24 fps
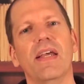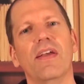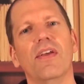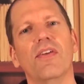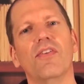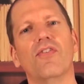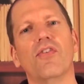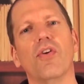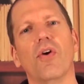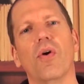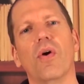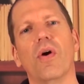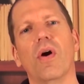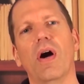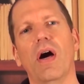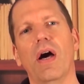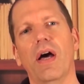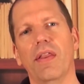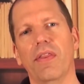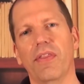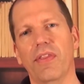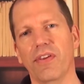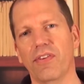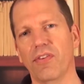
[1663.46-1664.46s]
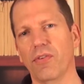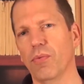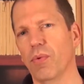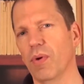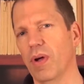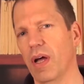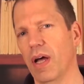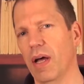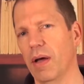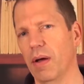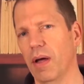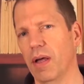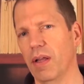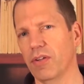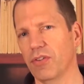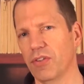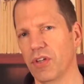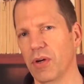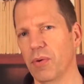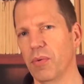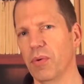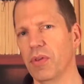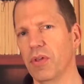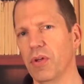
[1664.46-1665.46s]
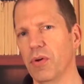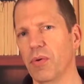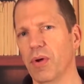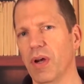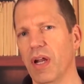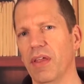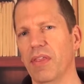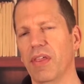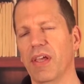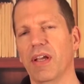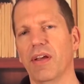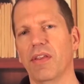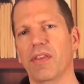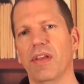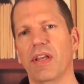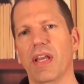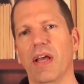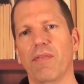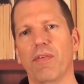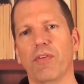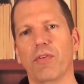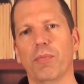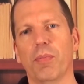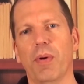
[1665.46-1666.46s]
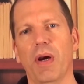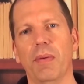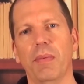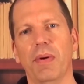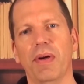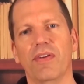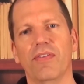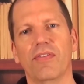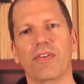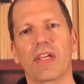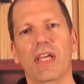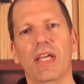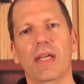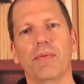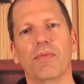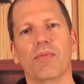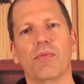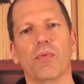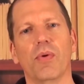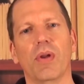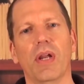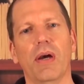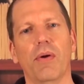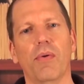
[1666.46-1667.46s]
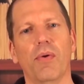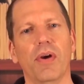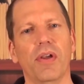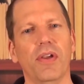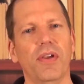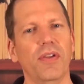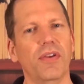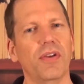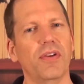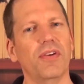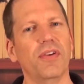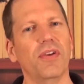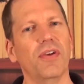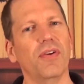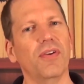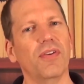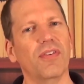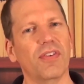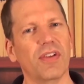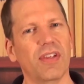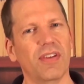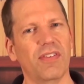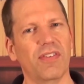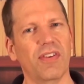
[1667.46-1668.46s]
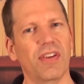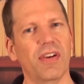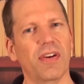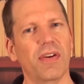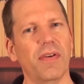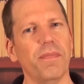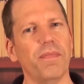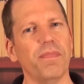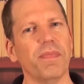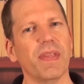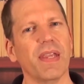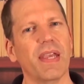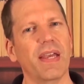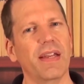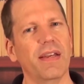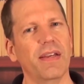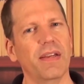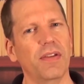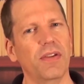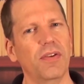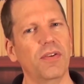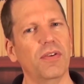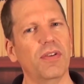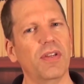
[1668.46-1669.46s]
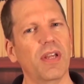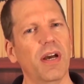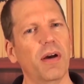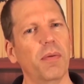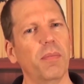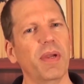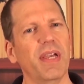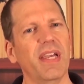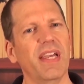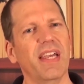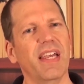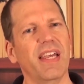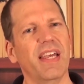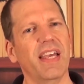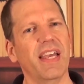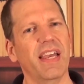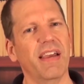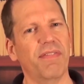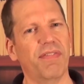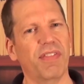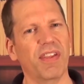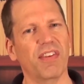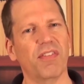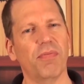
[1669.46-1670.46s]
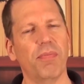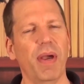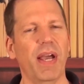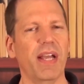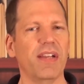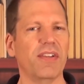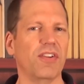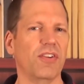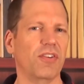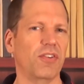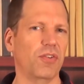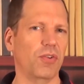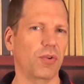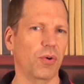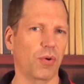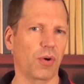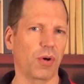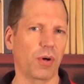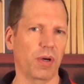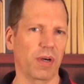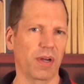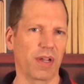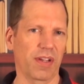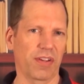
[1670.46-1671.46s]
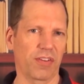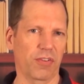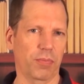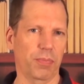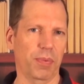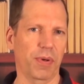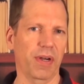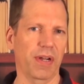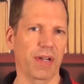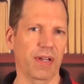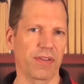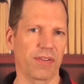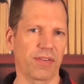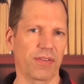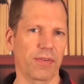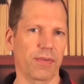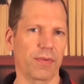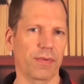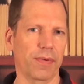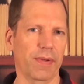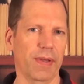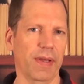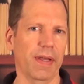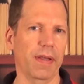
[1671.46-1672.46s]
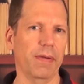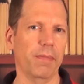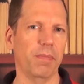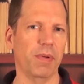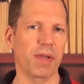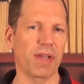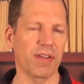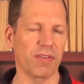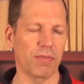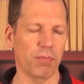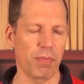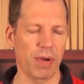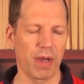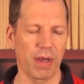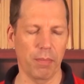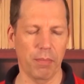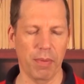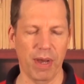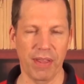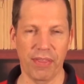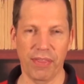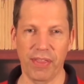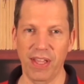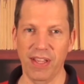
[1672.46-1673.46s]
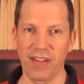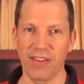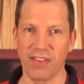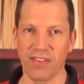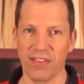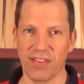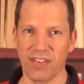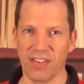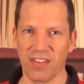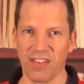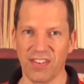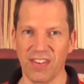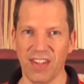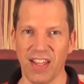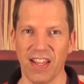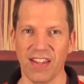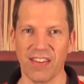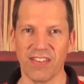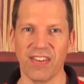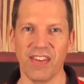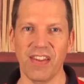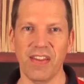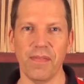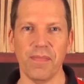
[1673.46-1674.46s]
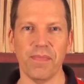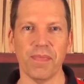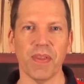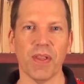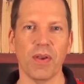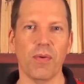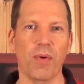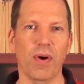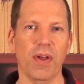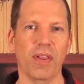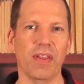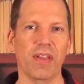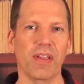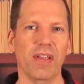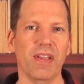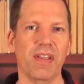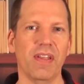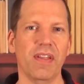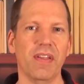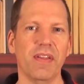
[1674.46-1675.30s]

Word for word: So uh, this is what I'll share with you, what I think are the devil's primary schemes. What I want you to do is consider, and you tell me if this matches your experience, okay? Because my, my thesis is this, while the